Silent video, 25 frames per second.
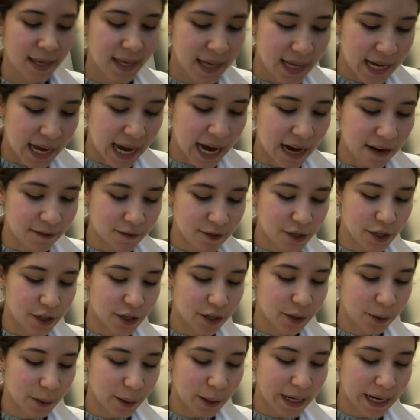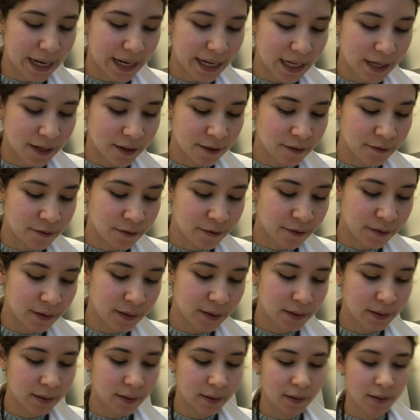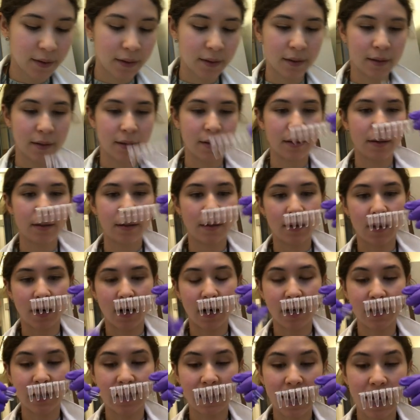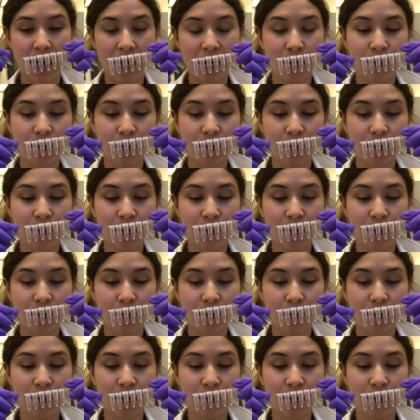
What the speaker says: After your negative are done,